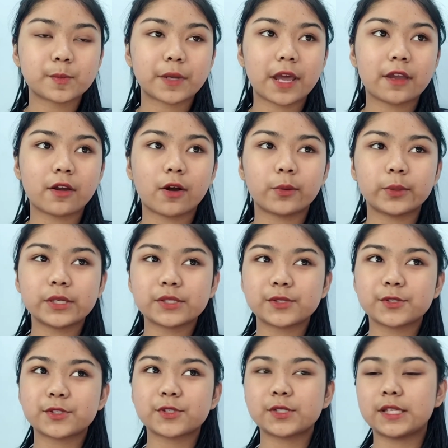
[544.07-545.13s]
I always
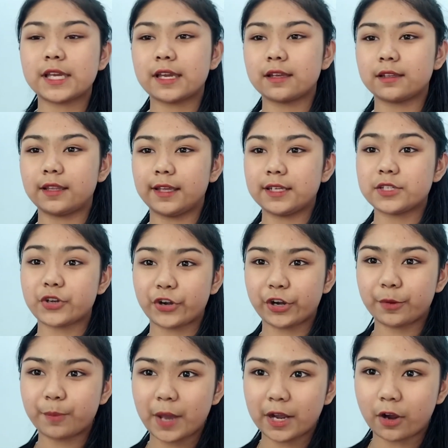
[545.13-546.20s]
used to turn
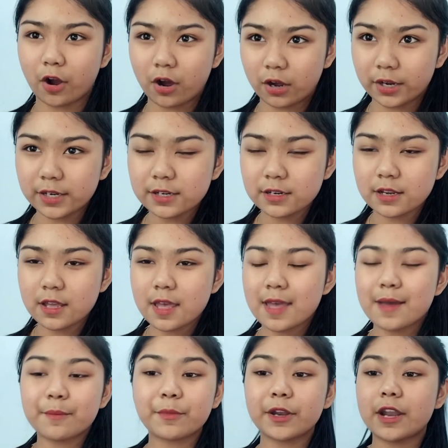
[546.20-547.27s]
it back on.
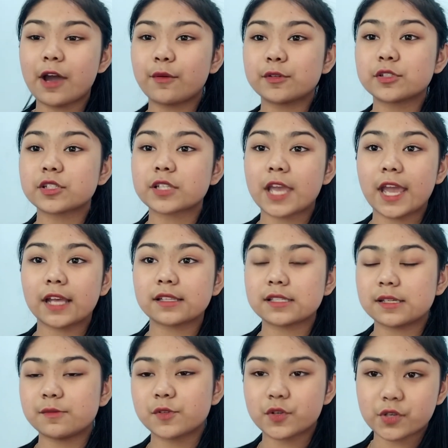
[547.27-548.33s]
But now I just can't
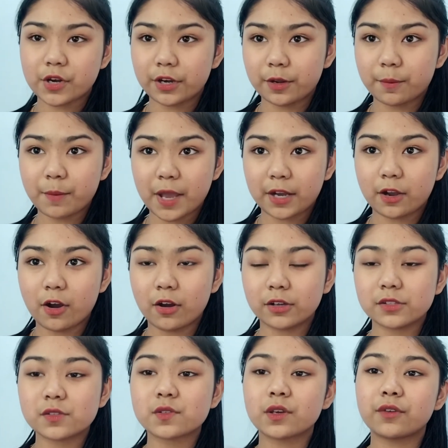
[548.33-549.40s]
seem to turn it back
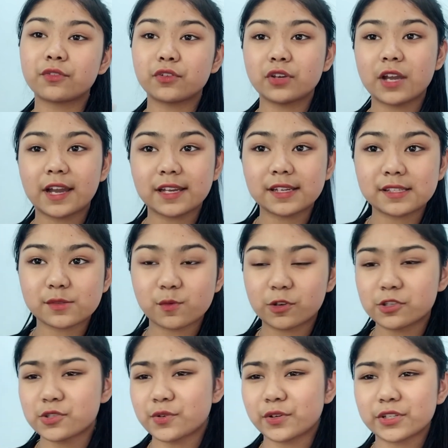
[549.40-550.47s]
on. So if you guys want
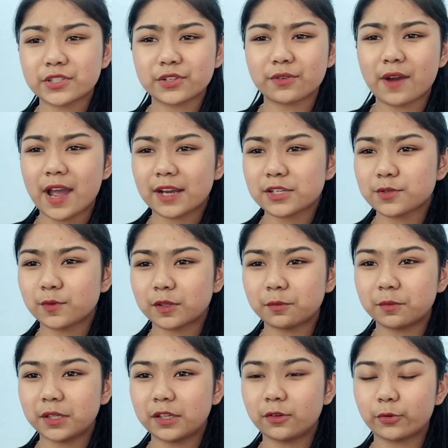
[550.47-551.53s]
to interact with
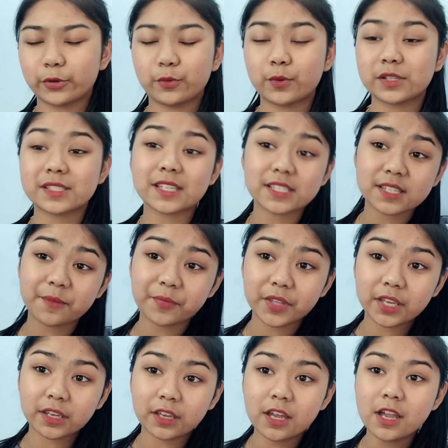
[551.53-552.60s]
me or you want to say
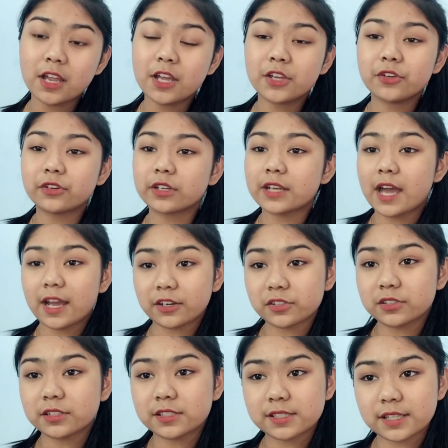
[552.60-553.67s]
something, you can
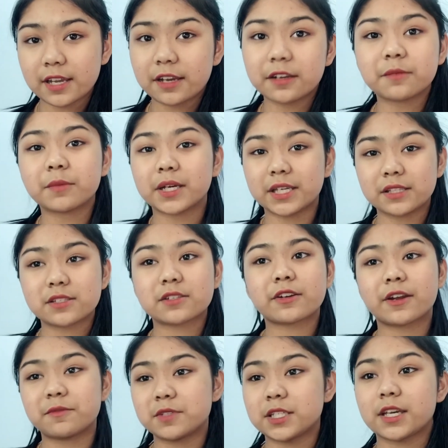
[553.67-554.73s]
actually say it in my
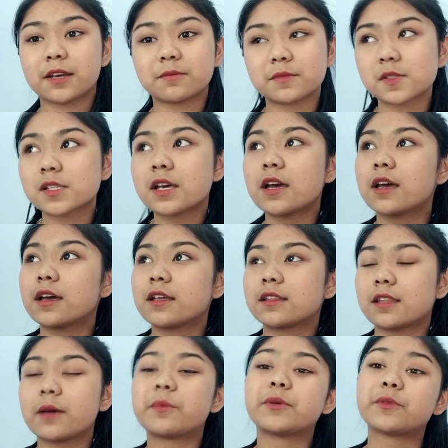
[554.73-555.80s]
Instagram DMs.
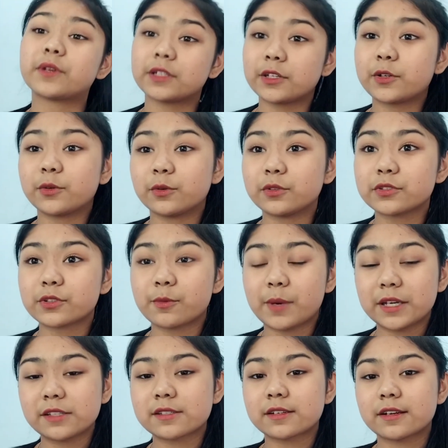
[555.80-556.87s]
That'd be really cool. So my
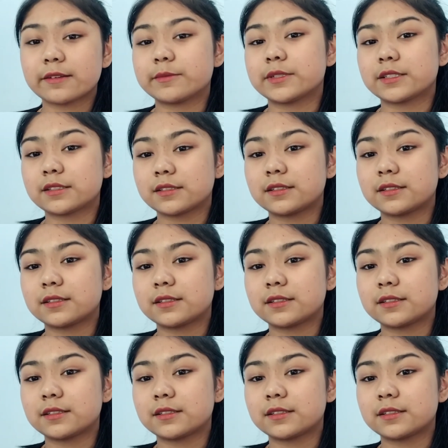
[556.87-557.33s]
Instagram is